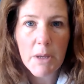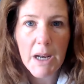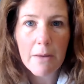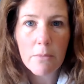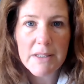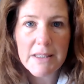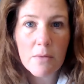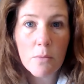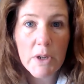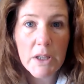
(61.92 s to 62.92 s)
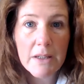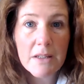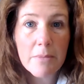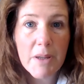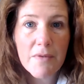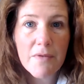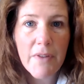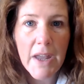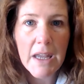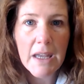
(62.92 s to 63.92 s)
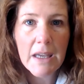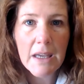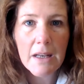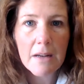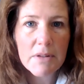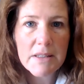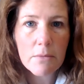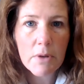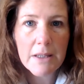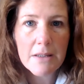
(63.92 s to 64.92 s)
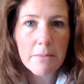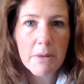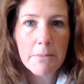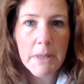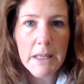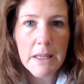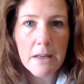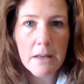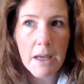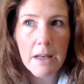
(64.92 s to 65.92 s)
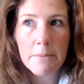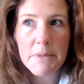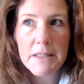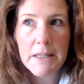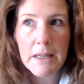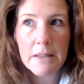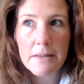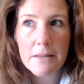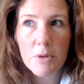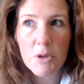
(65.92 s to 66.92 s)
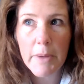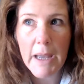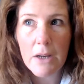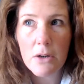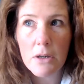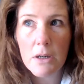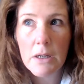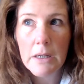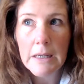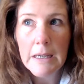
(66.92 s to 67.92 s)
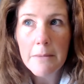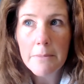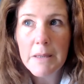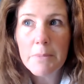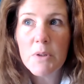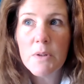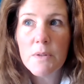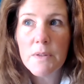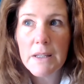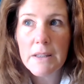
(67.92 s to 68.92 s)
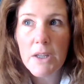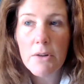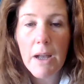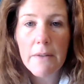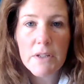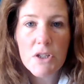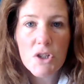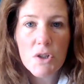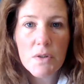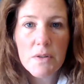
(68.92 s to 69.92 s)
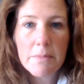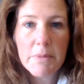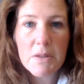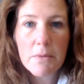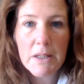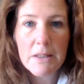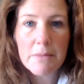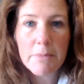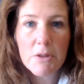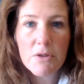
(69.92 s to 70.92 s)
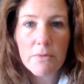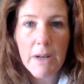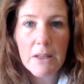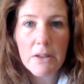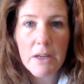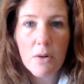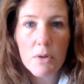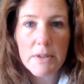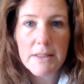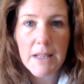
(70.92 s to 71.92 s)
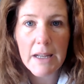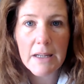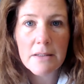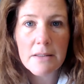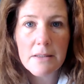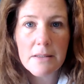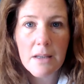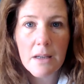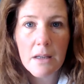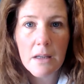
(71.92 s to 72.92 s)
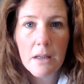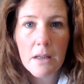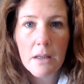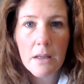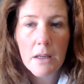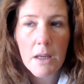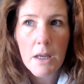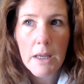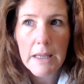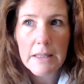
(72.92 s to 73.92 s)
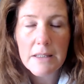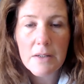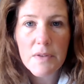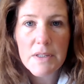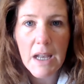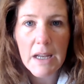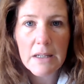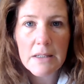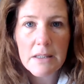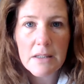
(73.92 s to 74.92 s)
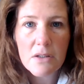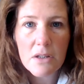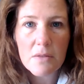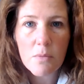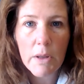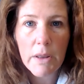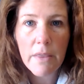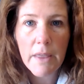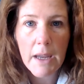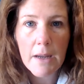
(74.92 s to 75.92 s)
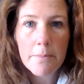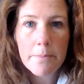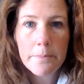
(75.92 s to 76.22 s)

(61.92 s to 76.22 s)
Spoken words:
but I wasn't willing to be fake and I wasn't willing to be mean. And I'm seeing a similar pattern. People who think that you have to choose between spirituality or science, as if science is just one thing.